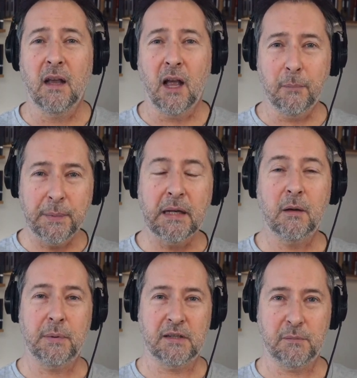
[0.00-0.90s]
a bigger
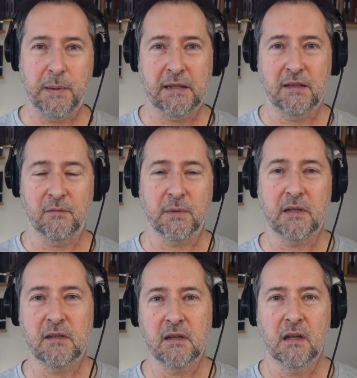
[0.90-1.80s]
perspective
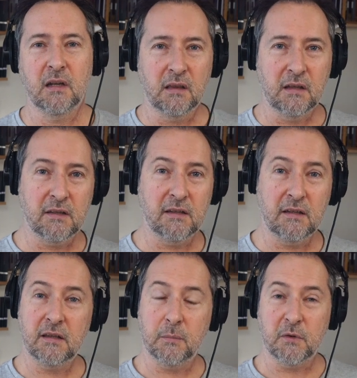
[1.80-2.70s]
because this
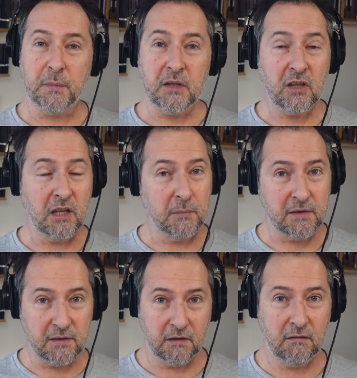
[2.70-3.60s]
system, especially a
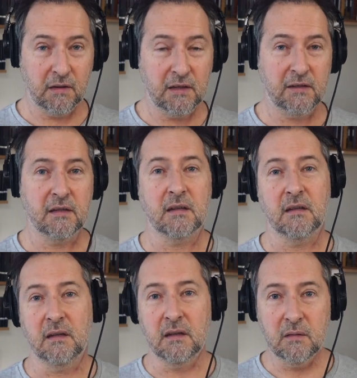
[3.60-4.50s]
materialistic,
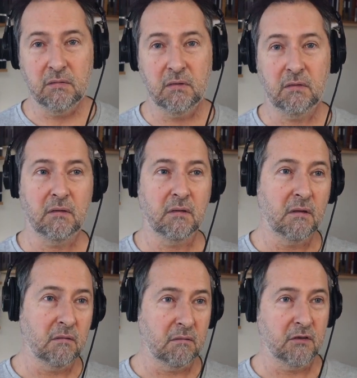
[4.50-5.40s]
liberal,
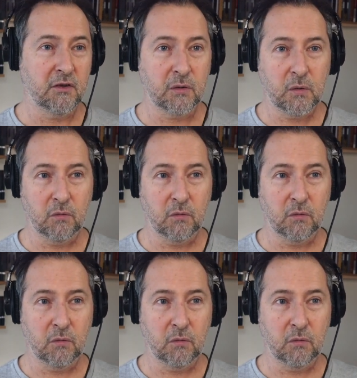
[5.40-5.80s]
so-called